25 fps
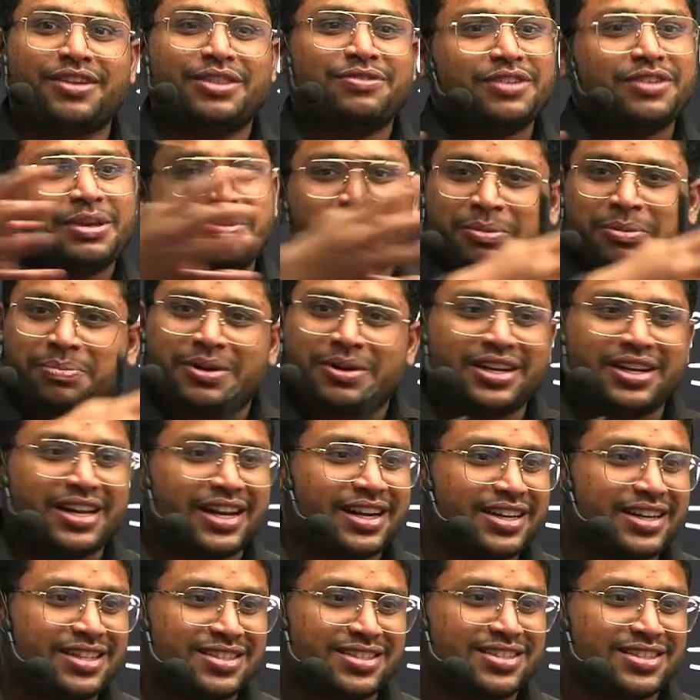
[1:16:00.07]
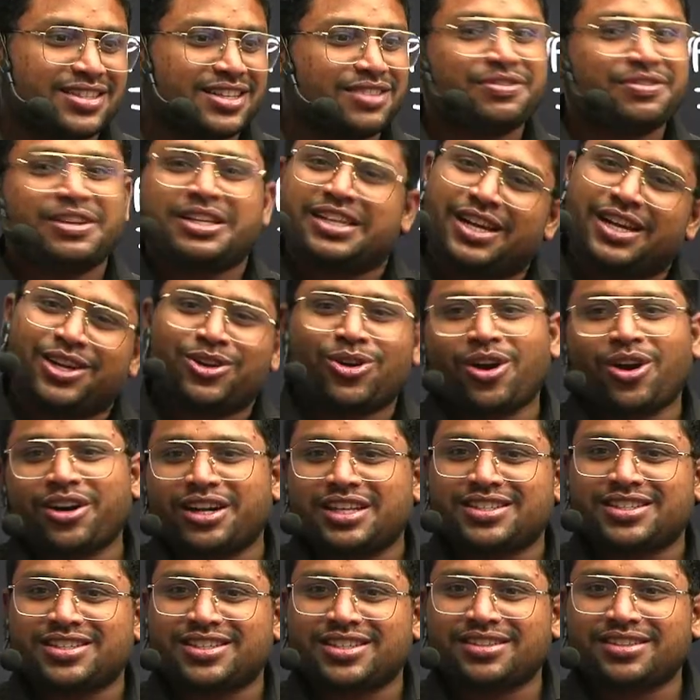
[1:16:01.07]
we people take decision, we take wrong
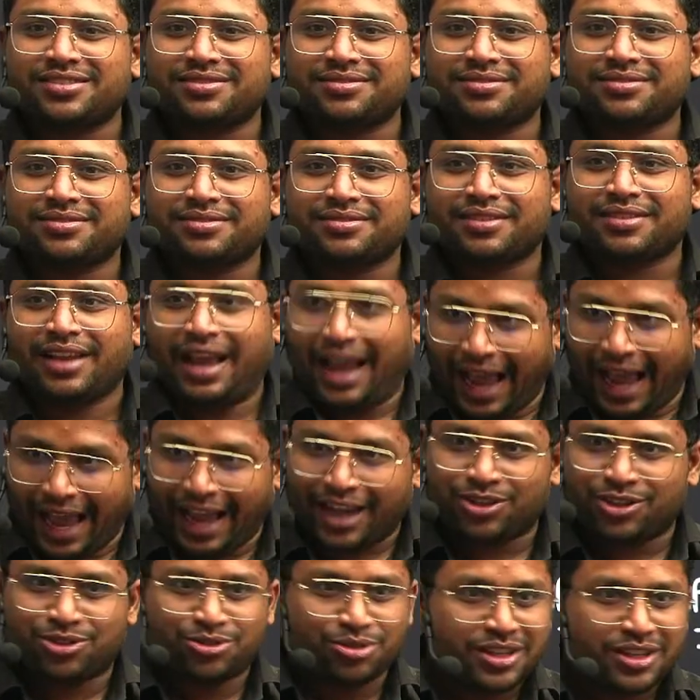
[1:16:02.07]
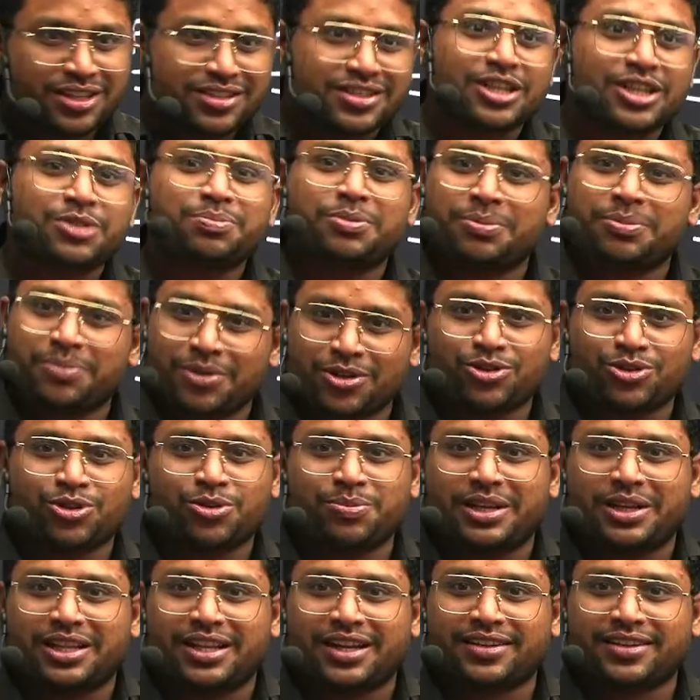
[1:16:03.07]
decision. Actually such people should be
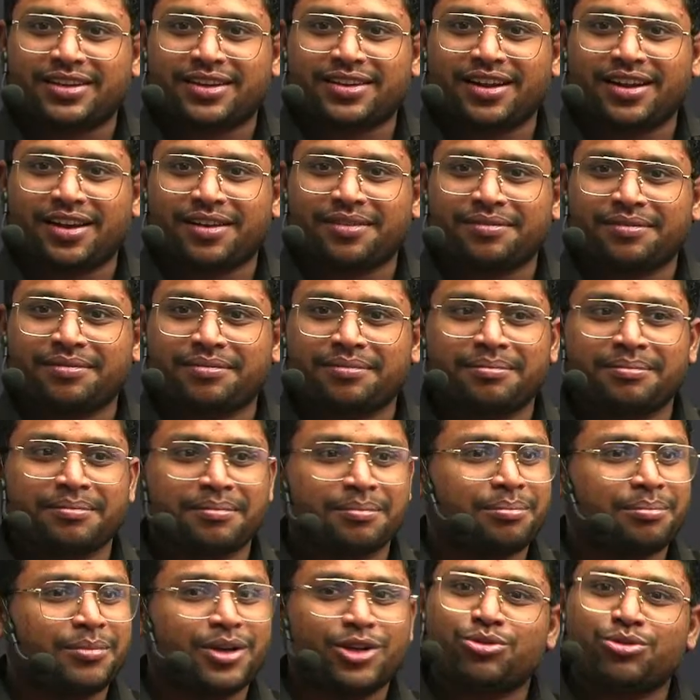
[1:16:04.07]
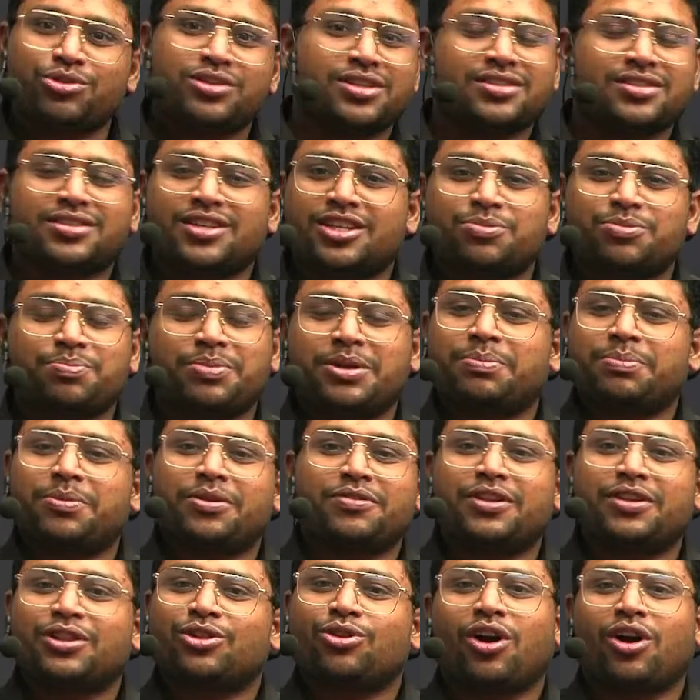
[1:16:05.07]
elected, na? But you see, such people
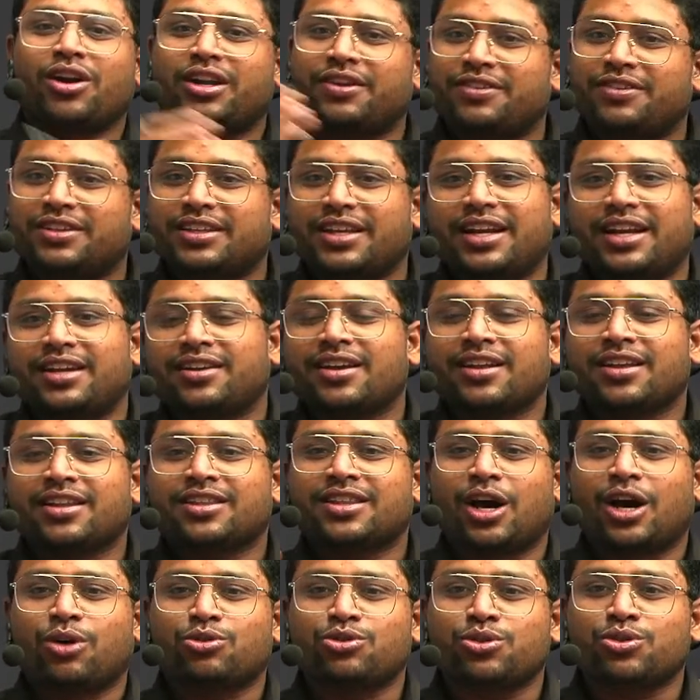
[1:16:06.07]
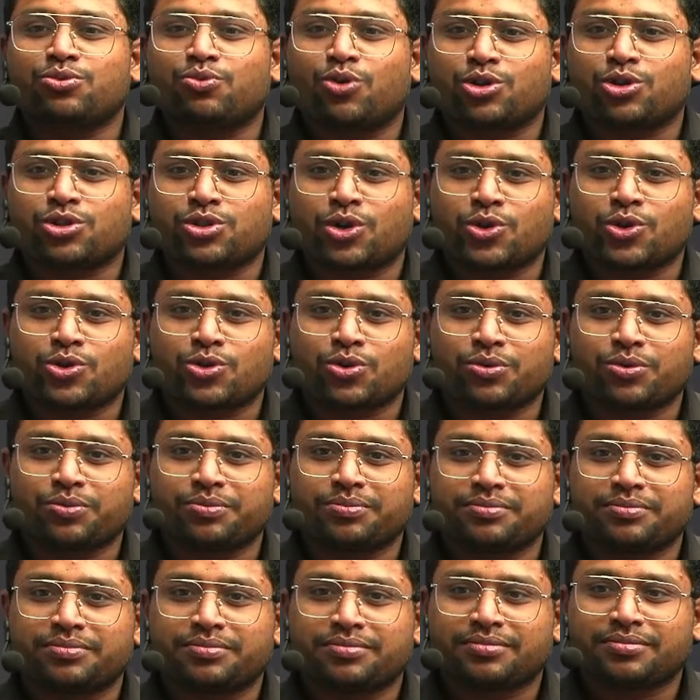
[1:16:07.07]
will not even get 1,000 votes also.
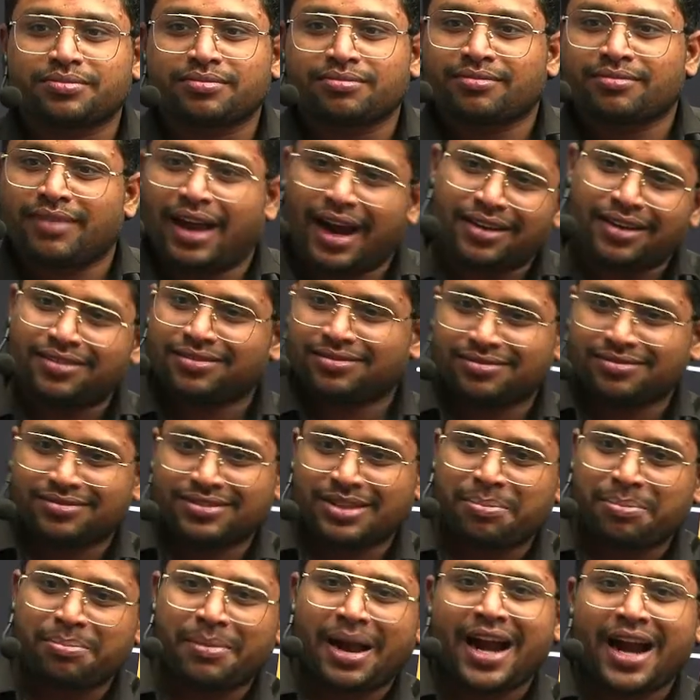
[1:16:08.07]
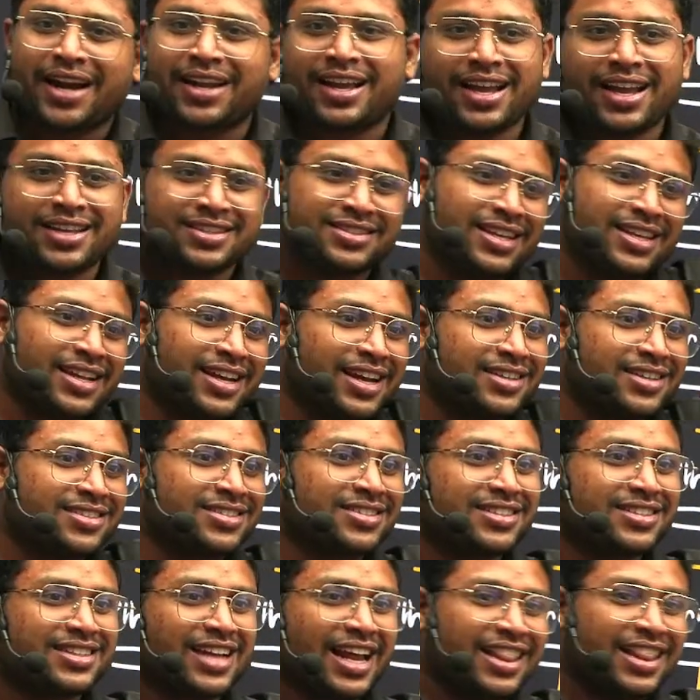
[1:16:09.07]
And some bad guys, they get
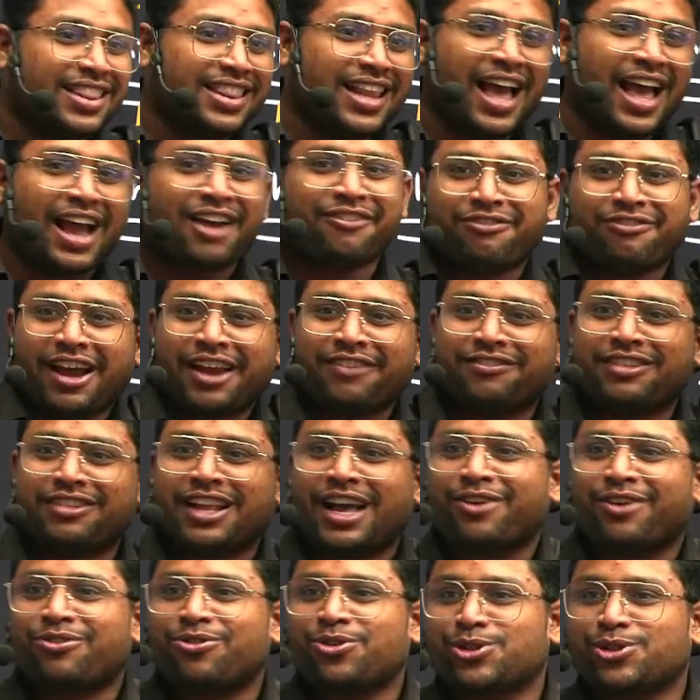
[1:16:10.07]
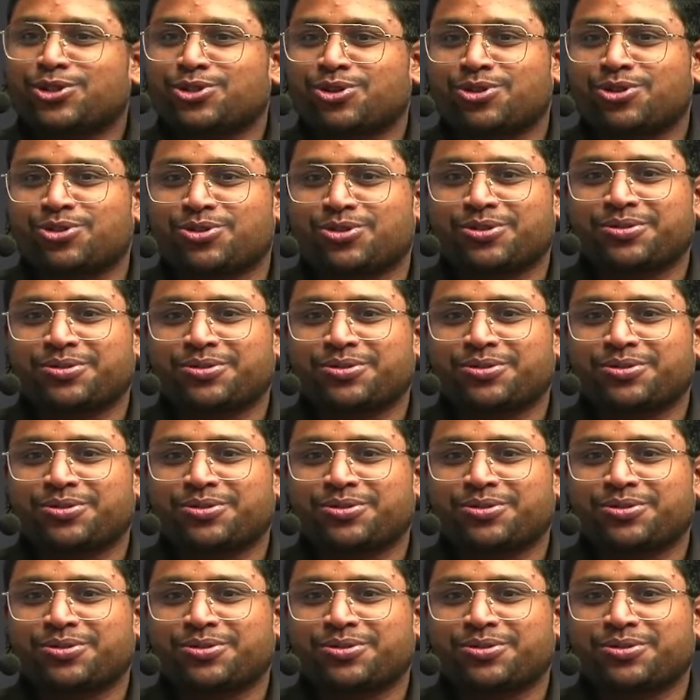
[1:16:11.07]
10 lakh, 5 lakh votes also.